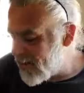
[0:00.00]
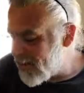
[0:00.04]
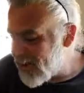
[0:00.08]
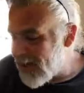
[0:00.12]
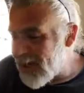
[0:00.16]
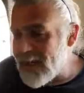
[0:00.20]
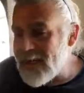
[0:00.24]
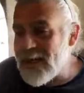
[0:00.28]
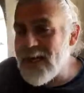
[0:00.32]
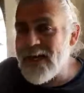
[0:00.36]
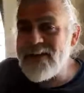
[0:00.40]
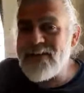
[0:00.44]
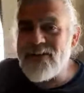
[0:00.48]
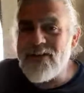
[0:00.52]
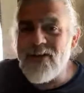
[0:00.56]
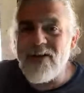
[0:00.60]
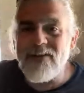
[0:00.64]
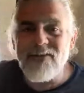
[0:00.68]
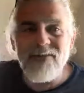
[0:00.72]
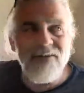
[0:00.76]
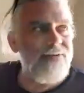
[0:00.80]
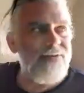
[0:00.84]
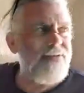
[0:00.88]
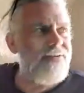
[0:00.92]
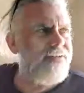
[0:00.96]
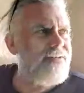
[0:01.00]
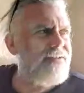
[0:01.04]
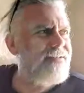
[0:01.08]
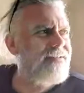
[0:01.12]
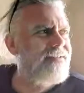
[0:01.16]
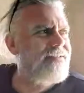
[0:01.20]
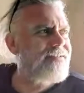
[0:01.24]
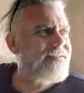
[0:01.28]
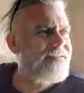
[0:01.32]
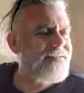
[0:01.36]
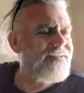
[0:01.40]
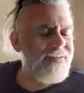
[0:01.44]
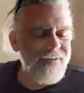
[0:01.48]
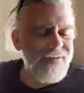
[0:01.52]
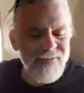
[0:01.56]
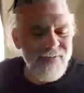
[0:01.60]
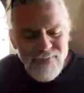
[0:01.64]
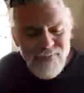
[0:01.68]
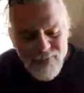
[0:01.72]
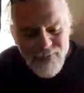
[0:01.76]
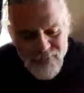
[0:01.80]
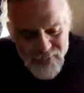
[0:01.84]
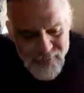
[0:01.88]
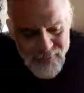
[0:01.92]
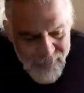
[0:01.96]
I like Tuck too. Tuck
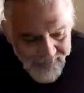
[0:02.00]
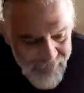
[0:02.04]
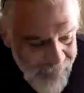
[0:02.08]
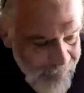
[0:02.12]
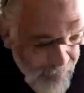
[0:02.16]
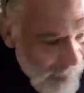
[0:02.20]
is a shit.